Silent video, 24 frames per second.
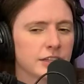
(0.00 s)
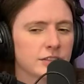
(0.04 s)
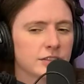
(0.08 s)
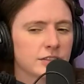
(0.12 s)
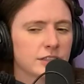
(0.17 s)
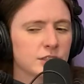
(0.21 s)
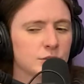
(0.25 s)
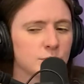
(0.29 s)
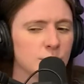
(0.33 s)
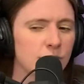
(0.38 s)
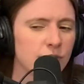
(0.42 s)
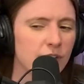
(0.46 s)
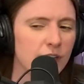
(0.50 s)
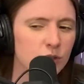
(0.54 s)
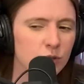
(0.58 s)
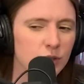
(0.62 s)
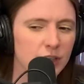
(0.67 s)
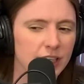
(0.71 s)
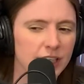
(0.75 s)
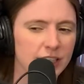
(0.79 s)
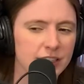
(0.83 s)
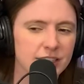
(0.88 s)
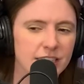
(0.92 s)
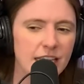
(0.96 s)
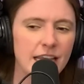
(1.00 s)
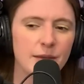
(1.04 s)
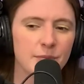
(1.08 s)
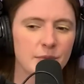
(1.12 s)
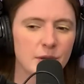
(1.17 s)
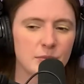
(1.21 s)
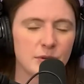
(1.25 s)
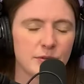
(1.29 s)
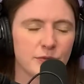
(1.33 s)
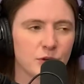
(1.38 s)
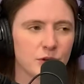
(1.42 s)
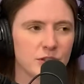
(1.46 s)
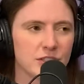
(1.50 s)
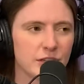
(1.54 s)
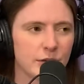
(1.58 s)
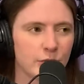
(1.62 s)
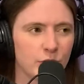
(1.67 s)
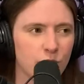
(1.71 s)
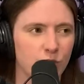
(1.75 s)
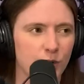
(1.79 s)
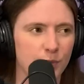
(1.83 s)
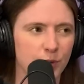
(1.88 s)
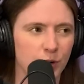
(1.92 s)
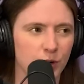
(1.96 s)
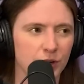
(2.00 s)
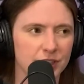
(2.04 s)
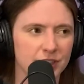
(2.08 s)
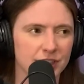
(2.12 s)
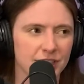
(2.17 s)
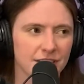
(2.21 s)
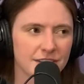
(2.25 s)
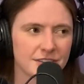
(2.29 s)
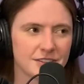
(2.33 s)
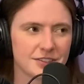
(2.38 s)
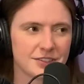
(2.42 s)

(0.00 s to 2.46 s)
Let's move on to our next segment before someone reports us.